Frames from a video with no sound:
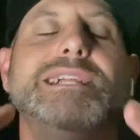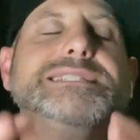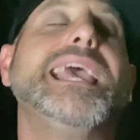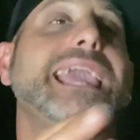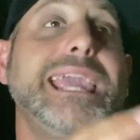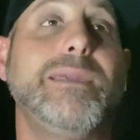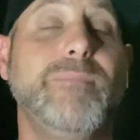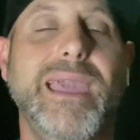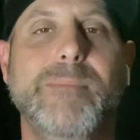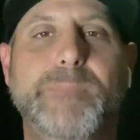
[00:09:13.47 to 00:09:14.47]
team
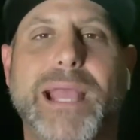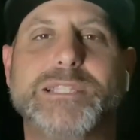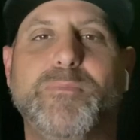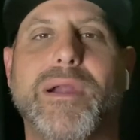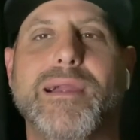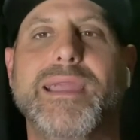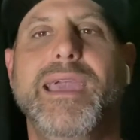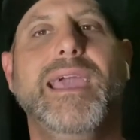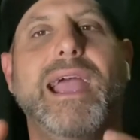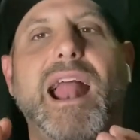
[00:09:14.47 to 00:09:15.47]
in Pittsburgh.
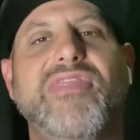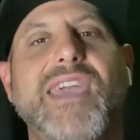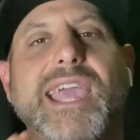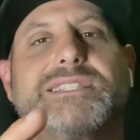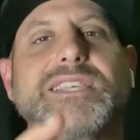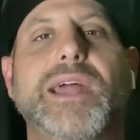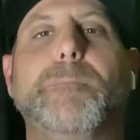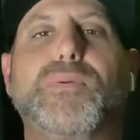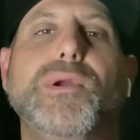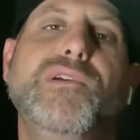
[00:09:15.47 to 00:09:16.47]
And I think it's going to
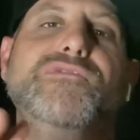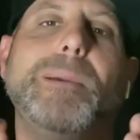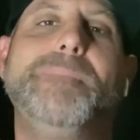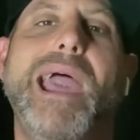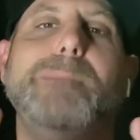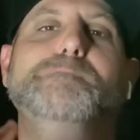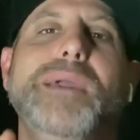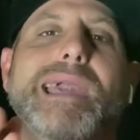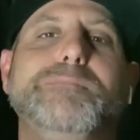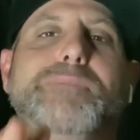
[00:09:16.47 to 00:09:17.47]
prove to pay
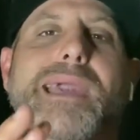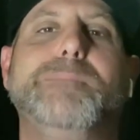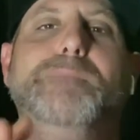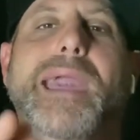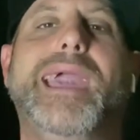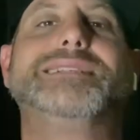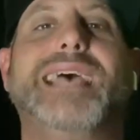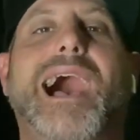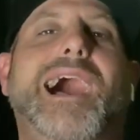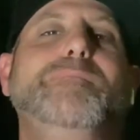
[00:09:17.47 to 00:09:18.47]
big, big, big
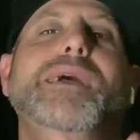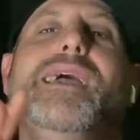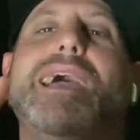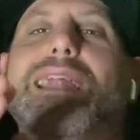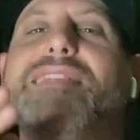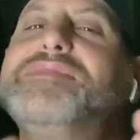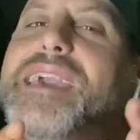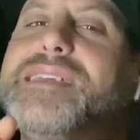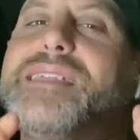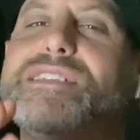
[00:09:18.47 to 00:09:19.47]
time. And I
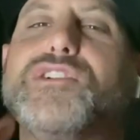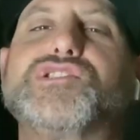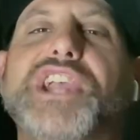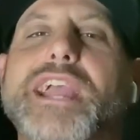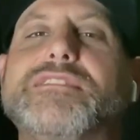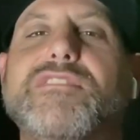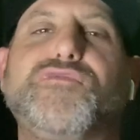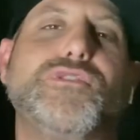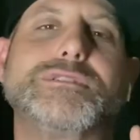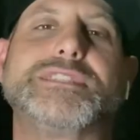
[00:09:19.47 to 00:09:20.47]
think that your chances
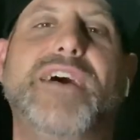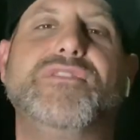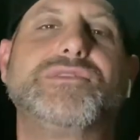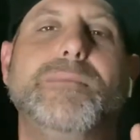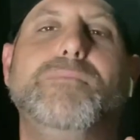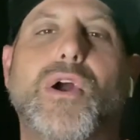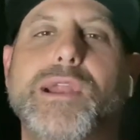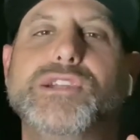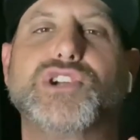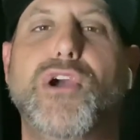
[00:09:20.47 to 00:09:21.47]
for a 7th
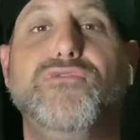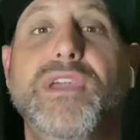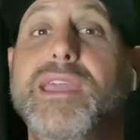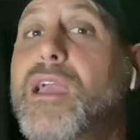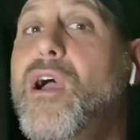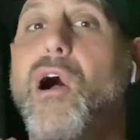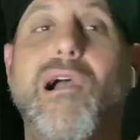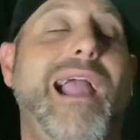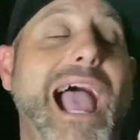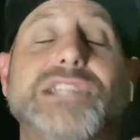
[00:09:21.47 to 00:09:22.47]
Lombardi trophy
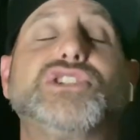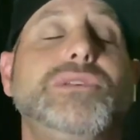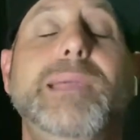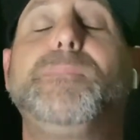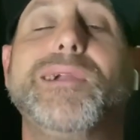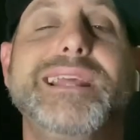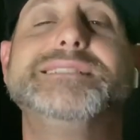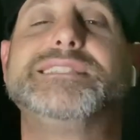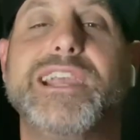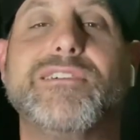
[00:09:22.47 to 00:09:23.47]
are actually pretty
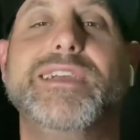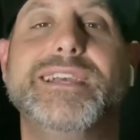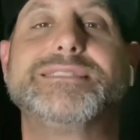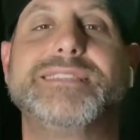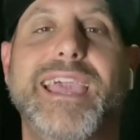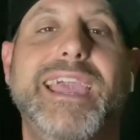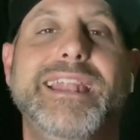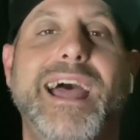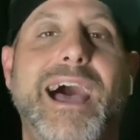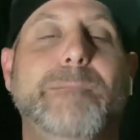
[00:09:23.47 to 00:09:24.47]
serious.
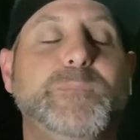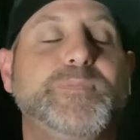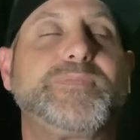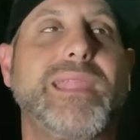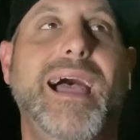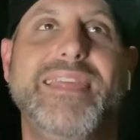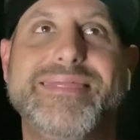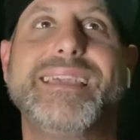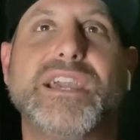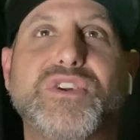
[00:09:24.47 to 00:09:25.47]
And I
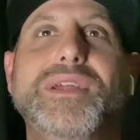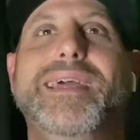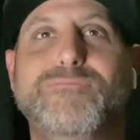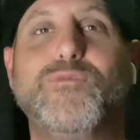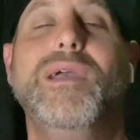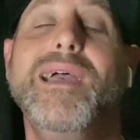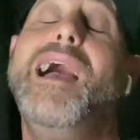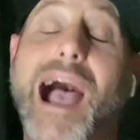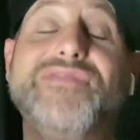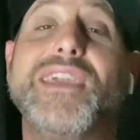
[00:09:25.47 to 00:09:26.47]
think it
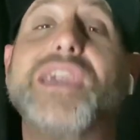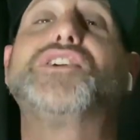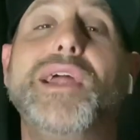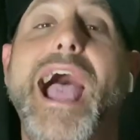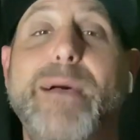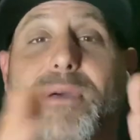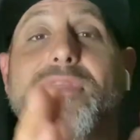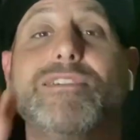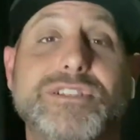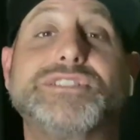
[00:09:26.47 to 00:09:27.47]
could happen.
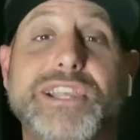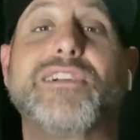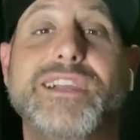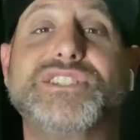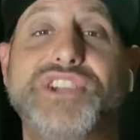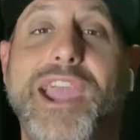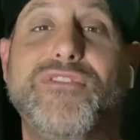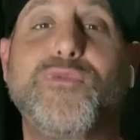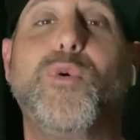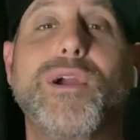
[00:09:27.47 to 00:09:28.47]
There's a serious
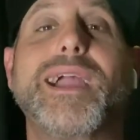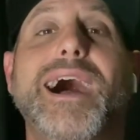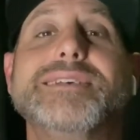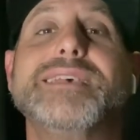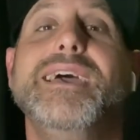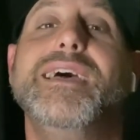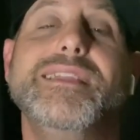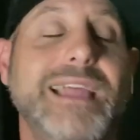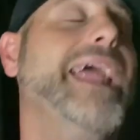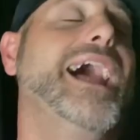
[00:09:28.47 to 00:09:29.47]
chance for it, guys.
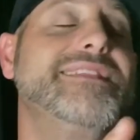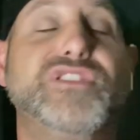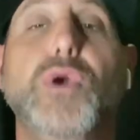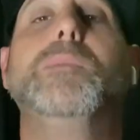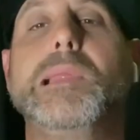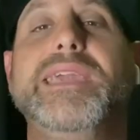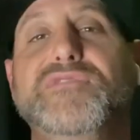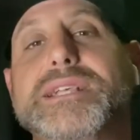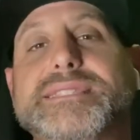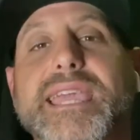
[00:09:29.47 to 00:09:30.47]
And I do believe
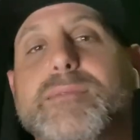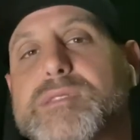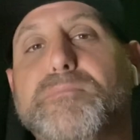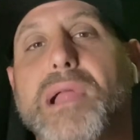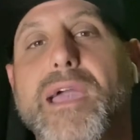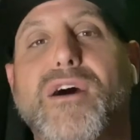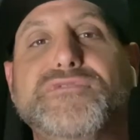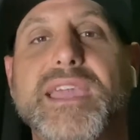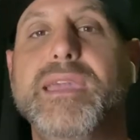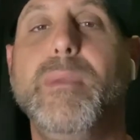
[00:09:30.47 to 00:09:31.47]
this team's a playoff
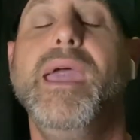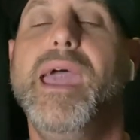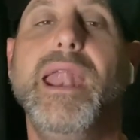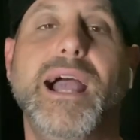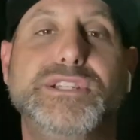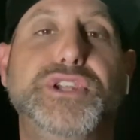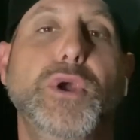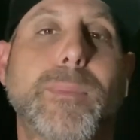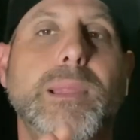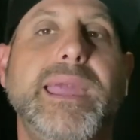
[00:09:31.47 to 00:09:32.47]
team. And I do
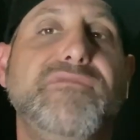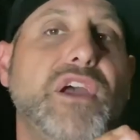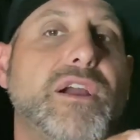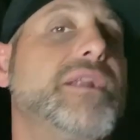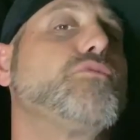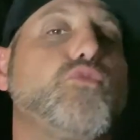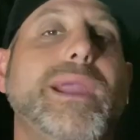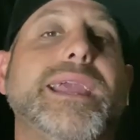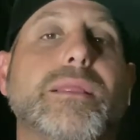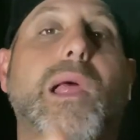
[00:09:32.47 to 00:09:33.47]
believe they're going to
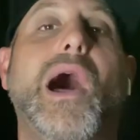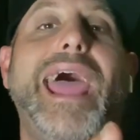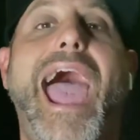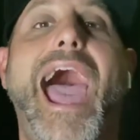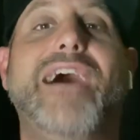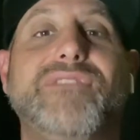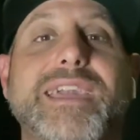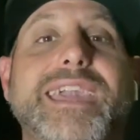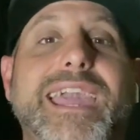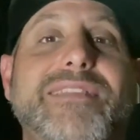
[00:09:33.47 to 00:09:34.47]
wreak a lot of havoc
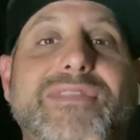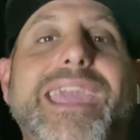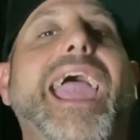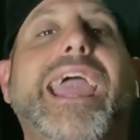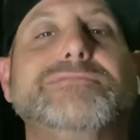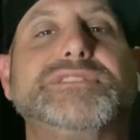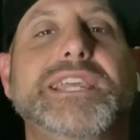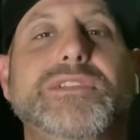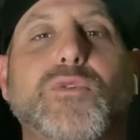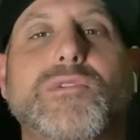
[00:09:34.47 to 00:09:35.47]
in the
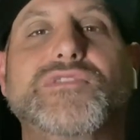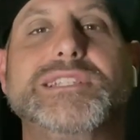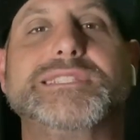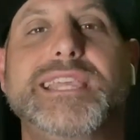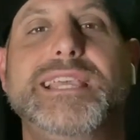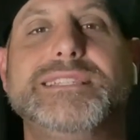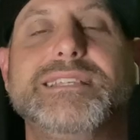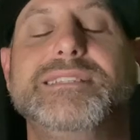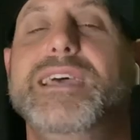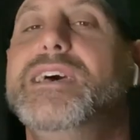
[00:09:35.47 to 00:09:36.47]
AFC North this season.
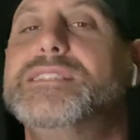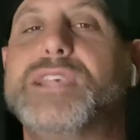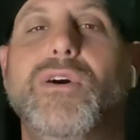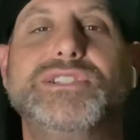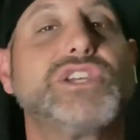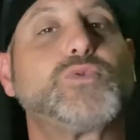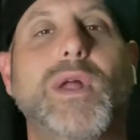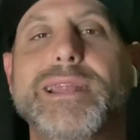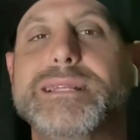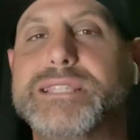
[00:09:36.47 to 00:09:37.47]
So I just
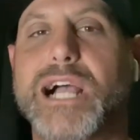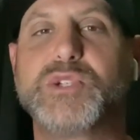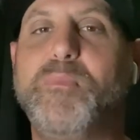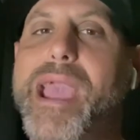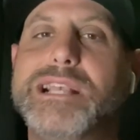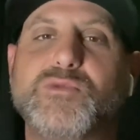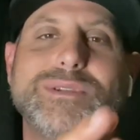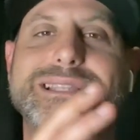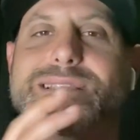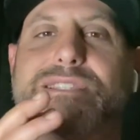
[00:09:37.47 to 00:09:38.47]
wanted to touch base
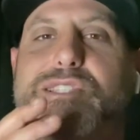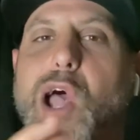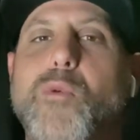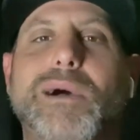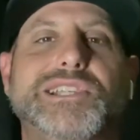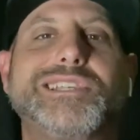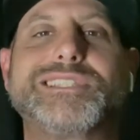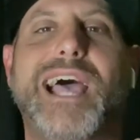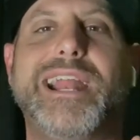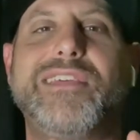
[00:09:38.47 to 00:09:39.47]
with so much
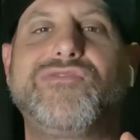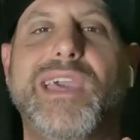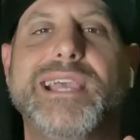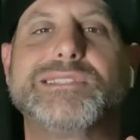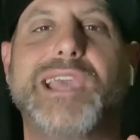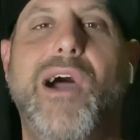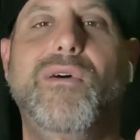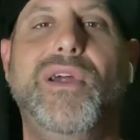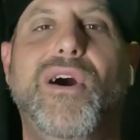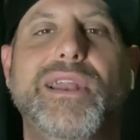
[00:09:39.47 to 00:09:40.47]
exciting things
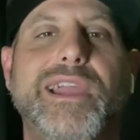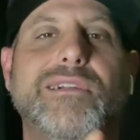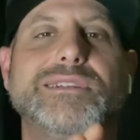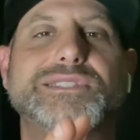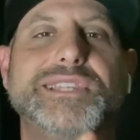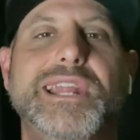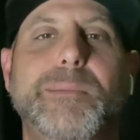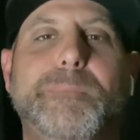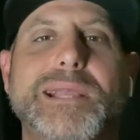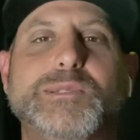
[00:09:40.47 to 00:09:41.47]
going on here in the city
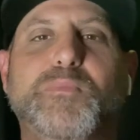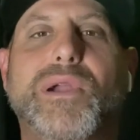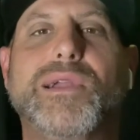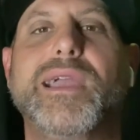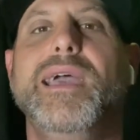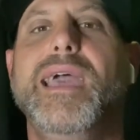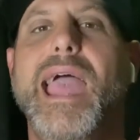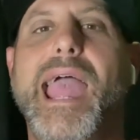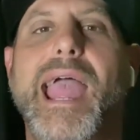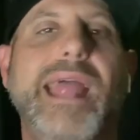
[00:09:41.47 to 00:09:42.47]
of Pittsburgh
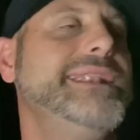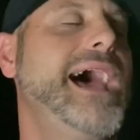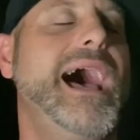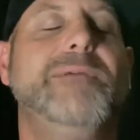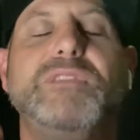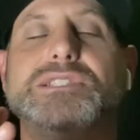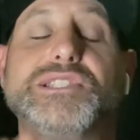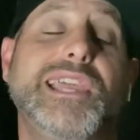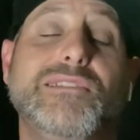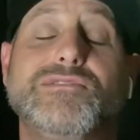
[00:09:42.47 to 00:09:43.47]
and the
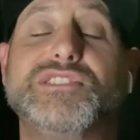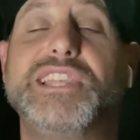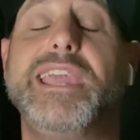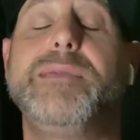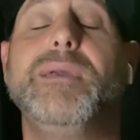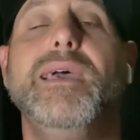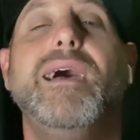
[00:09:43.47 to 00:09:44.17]
Steelers team.